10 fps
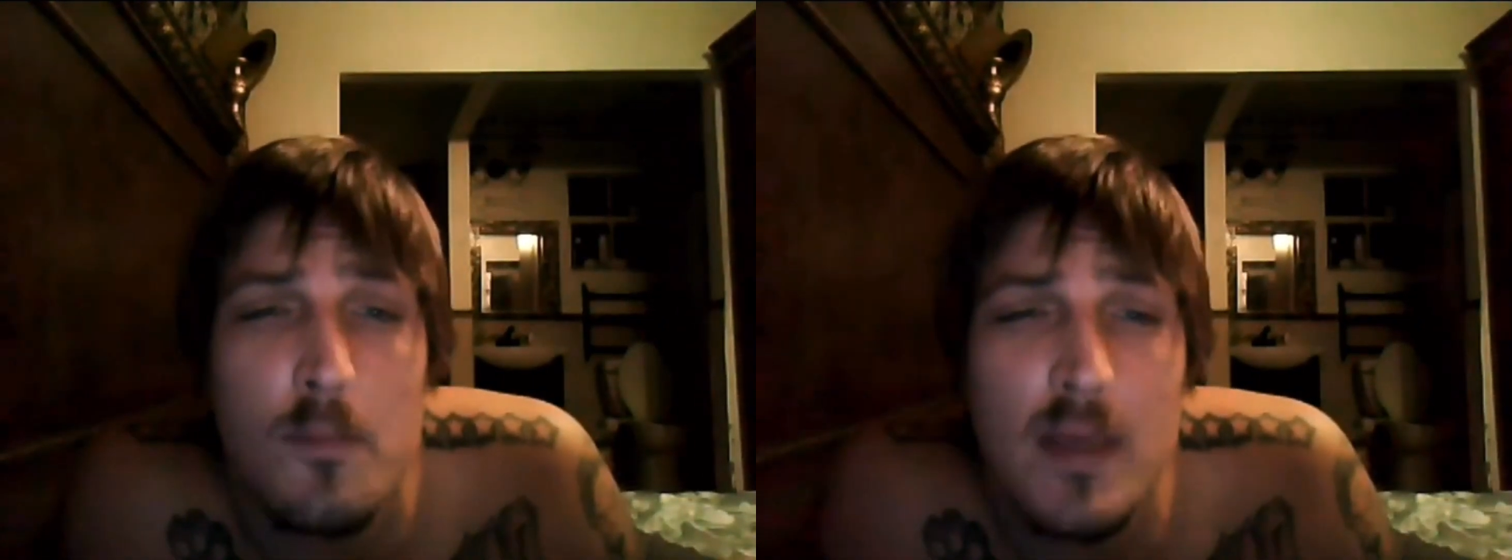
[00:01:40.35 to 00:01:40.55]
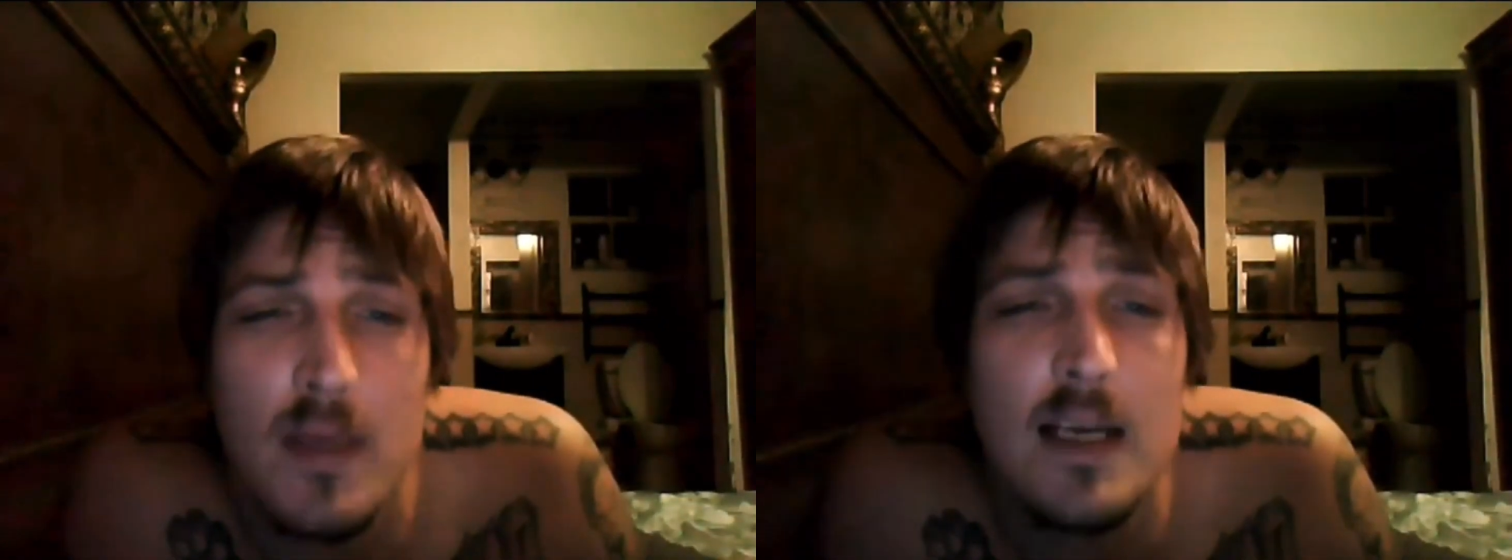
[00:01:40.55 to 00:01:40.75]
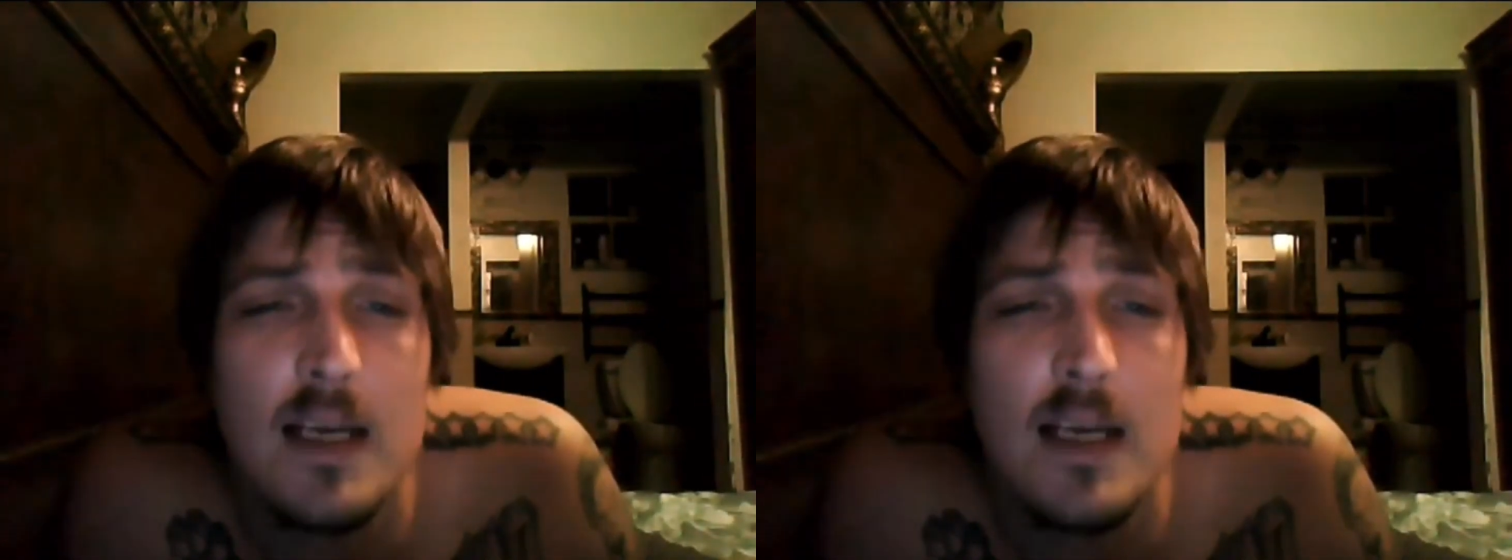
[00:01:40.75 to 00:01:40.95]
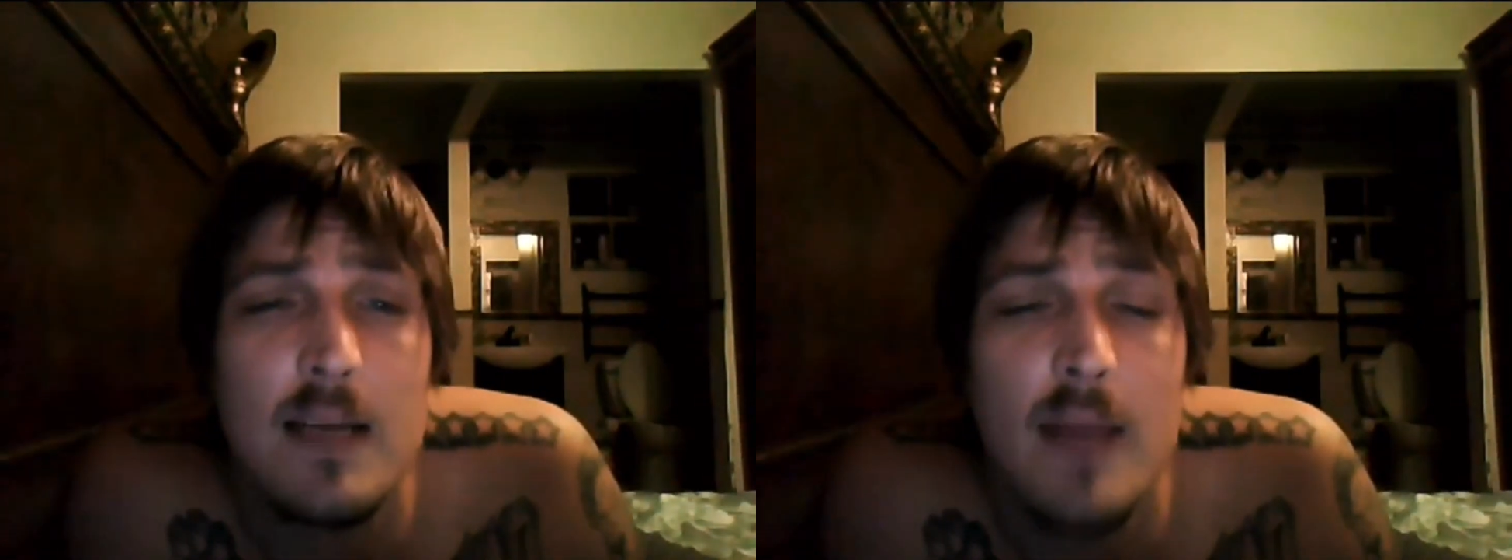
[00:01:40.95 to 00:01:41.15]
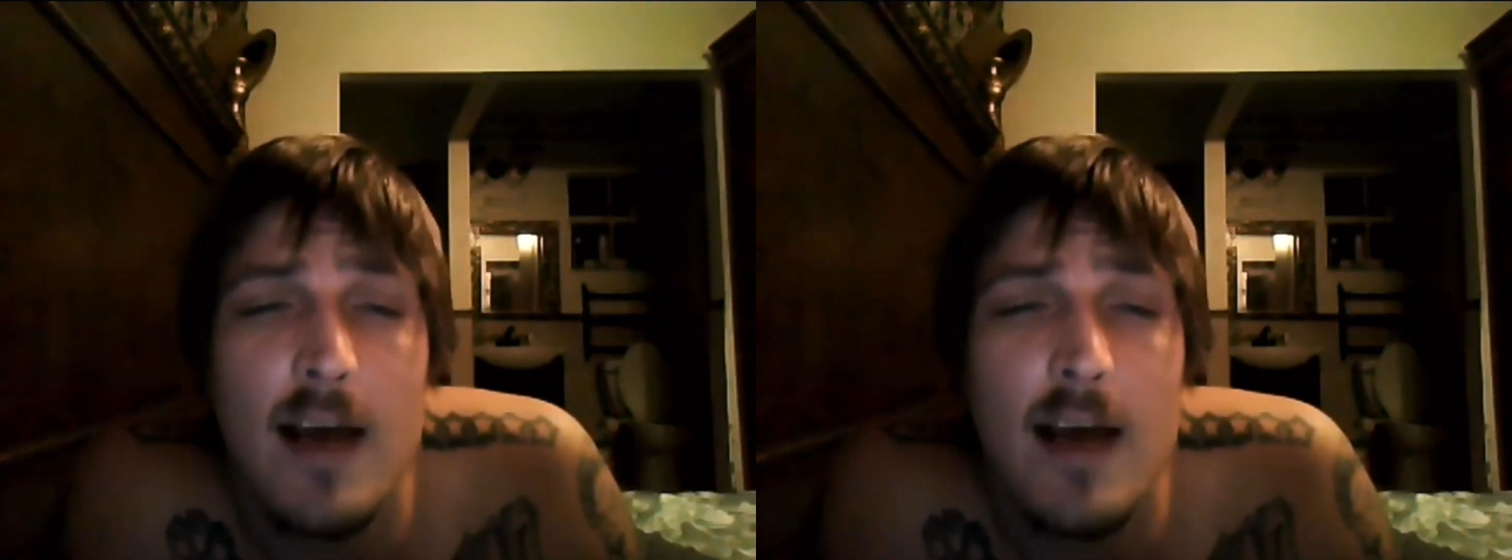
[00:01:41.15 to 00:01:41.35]
beating
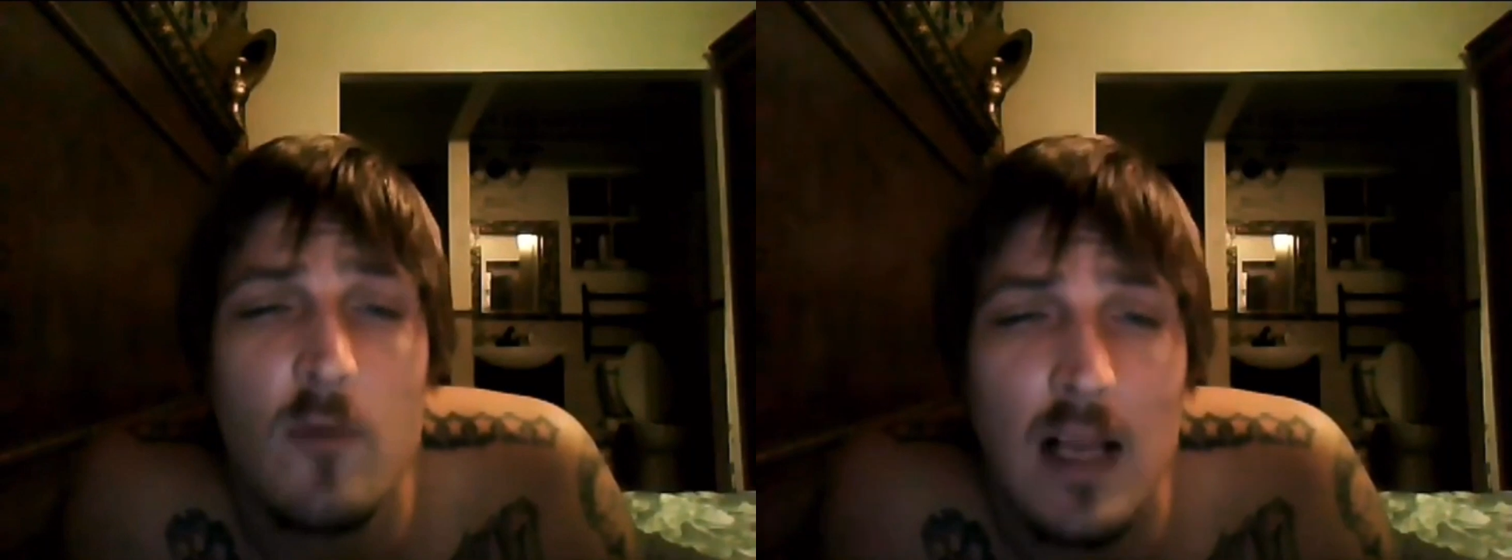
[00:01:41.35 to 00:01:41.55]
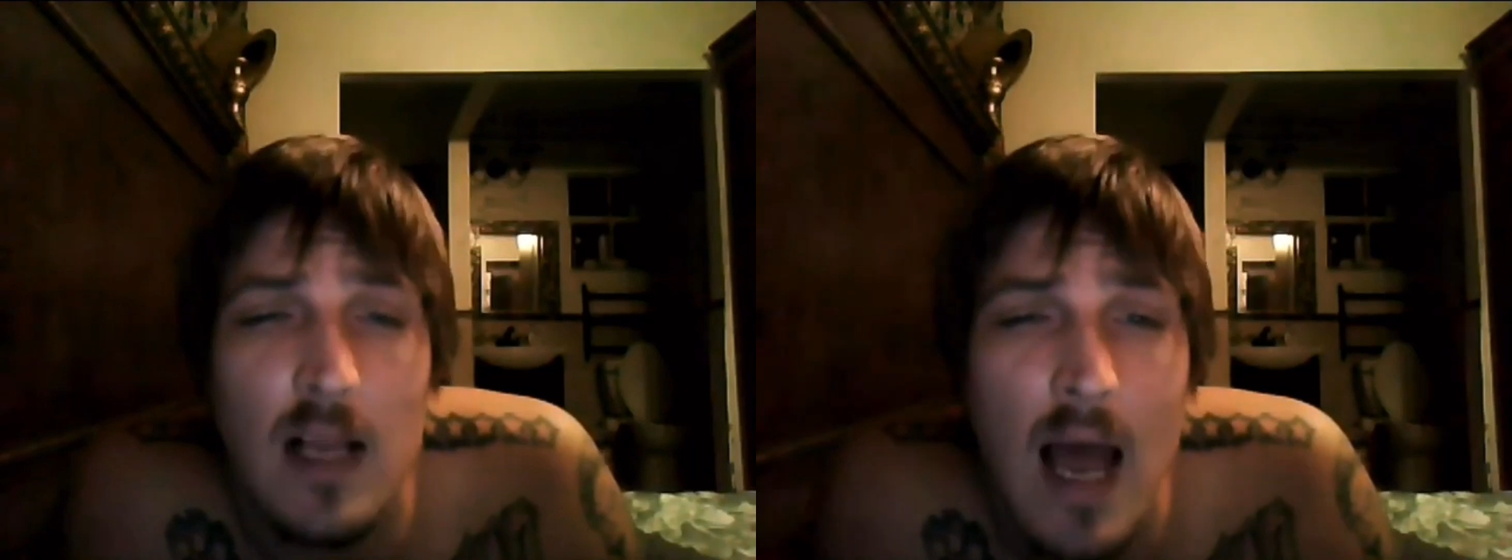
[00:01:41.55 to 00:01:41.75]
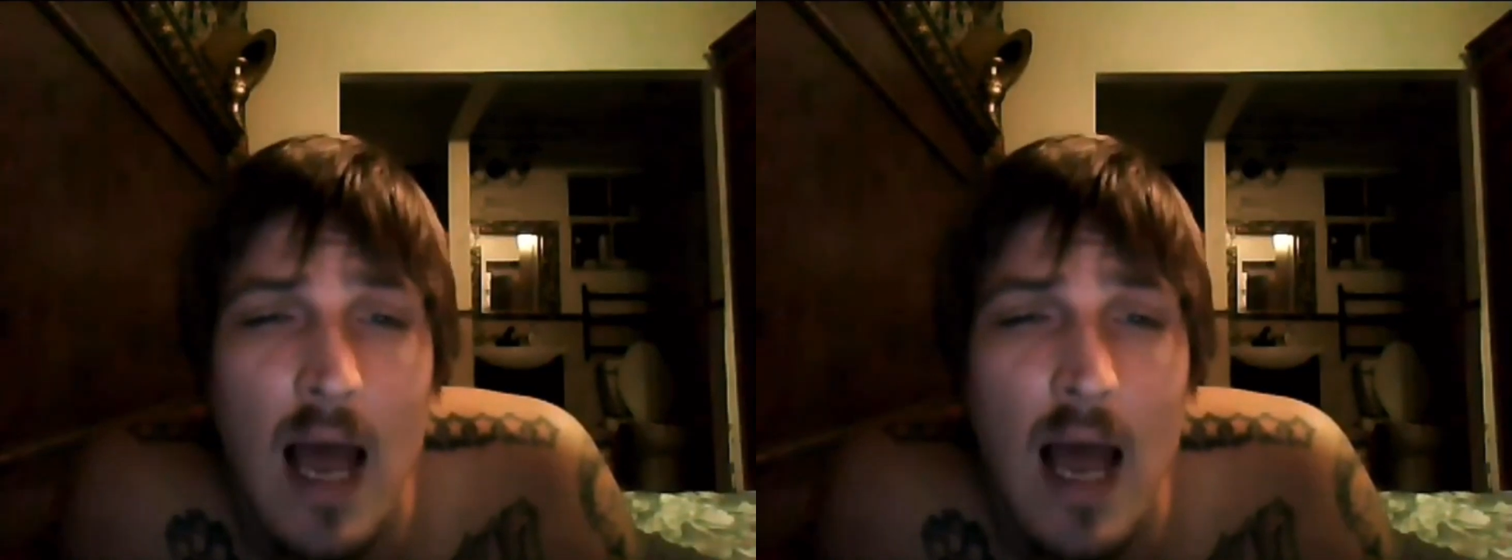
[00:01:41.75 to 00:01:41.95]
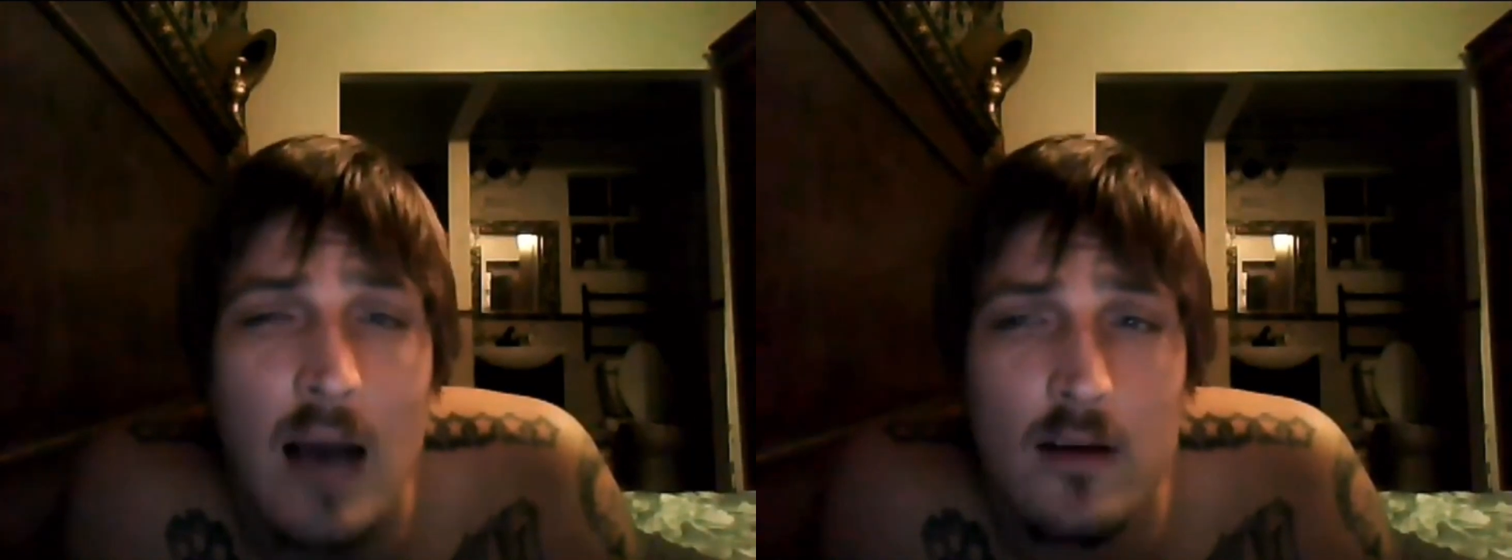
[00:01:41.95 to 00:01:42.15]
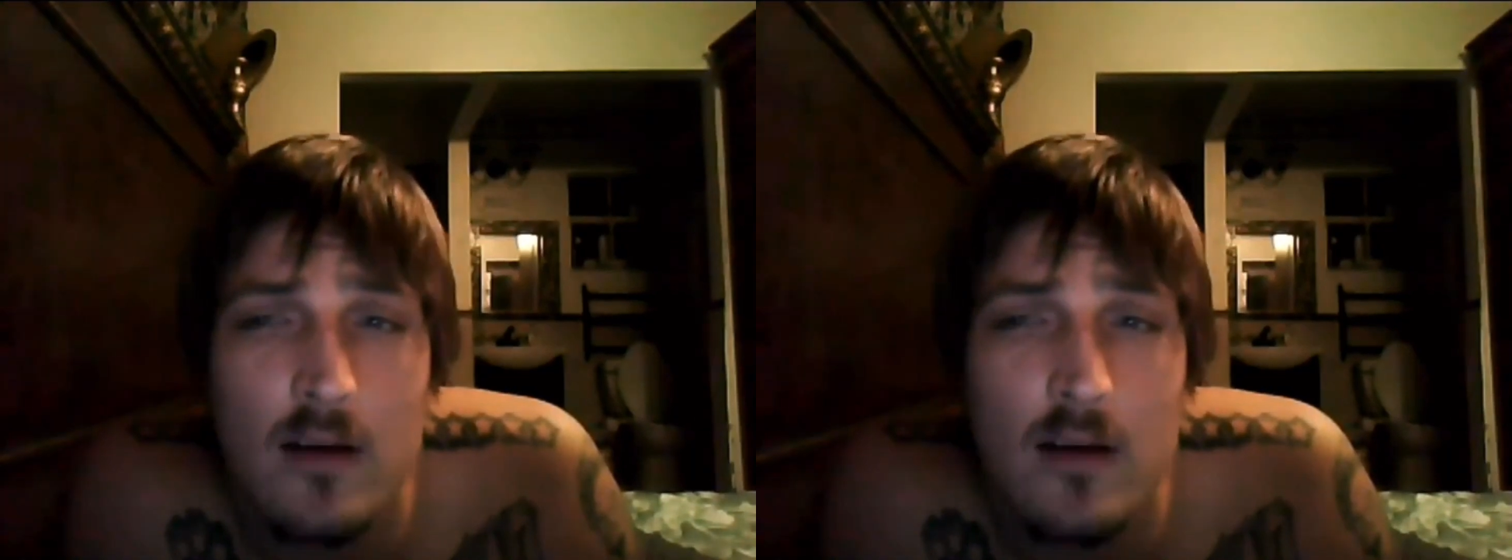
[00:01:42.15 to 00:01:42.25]
him down with a lock